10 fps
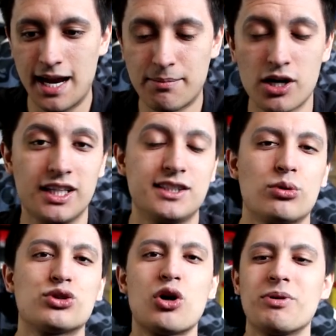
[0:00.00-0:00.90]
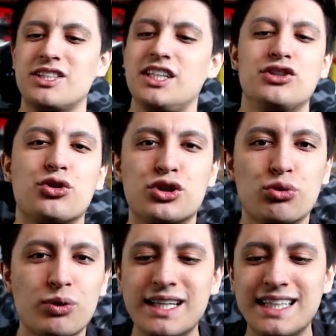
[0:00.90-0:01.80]
Hitmonlee. So so much easier
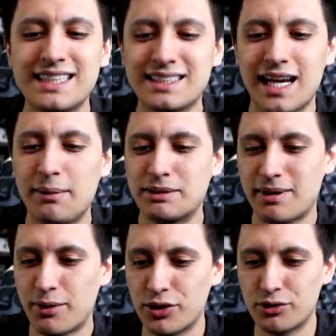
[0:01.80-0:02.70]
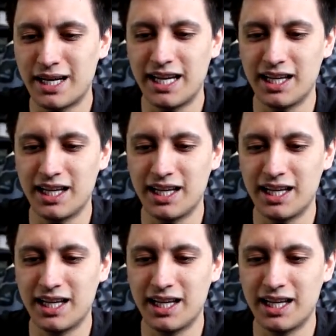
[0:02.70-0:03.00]
to read these names, man, when they're in